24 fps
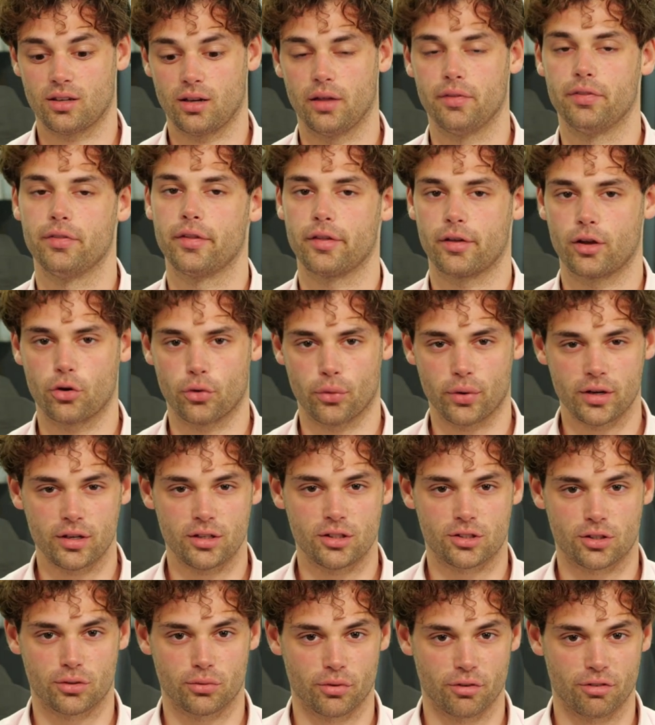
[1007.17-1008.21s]
and the
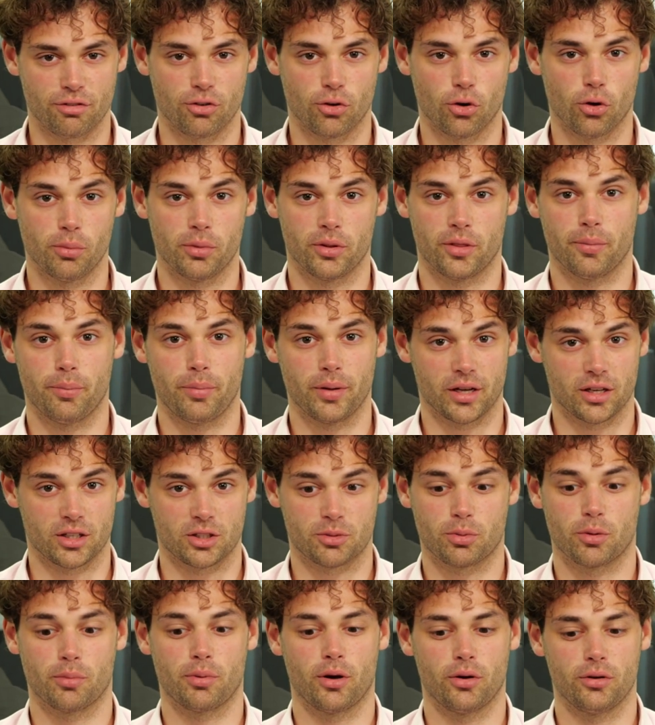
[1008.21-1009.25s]
Greens and Reform are the biggest
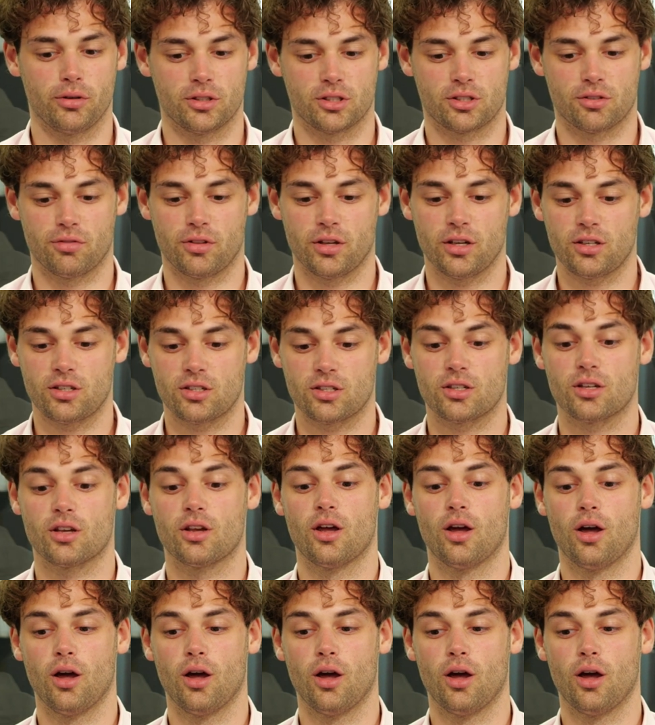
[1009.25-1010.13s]
proponents of this,